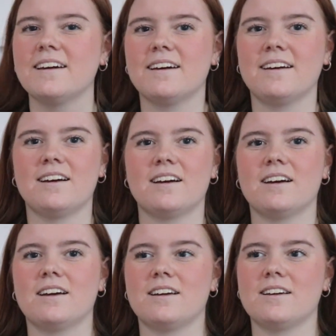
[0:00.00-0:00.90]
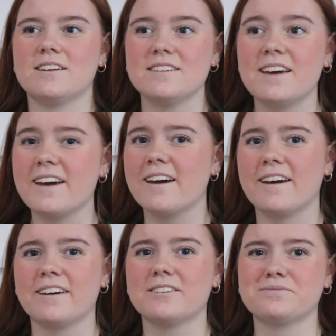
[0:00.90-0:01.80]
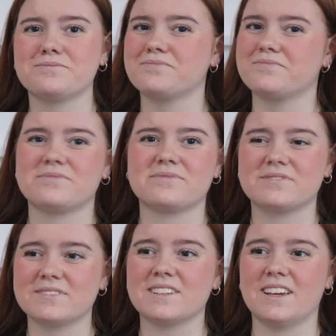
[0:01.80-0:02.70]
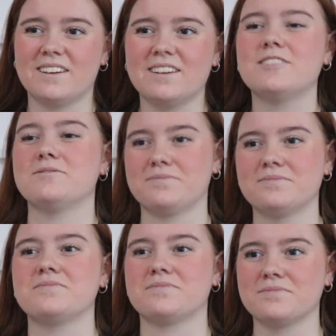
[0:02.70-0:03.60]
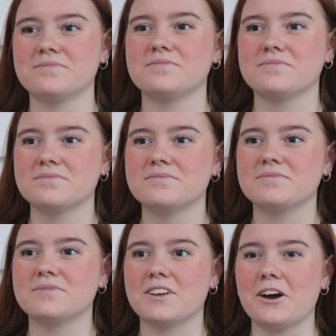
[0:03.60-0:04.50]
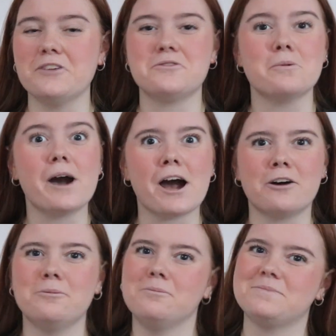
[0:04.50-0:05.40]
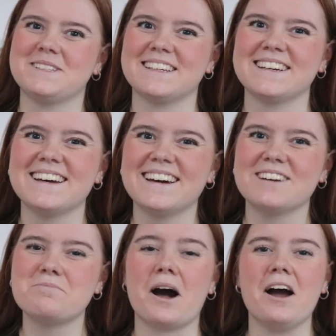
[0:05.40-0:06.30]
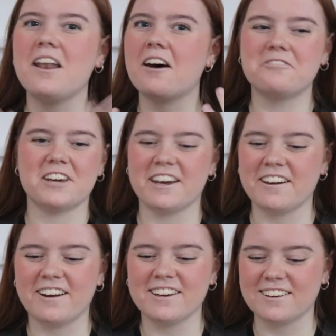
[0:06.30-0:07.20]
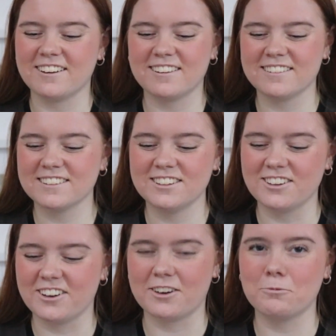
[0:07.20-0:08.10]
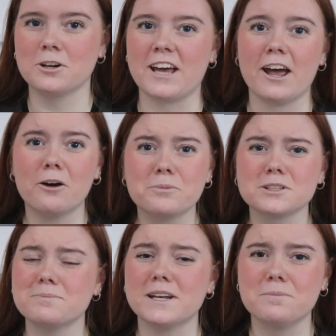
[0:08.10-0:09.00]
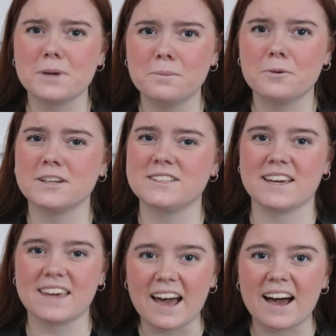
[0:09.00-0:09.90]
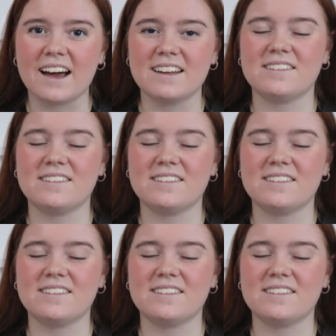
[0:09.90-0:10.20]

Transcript: Message you. You've had a lot, as you said, you've had a lot of messages. You've been quite overwhelmed. But I love it. I want to help as many people as I can.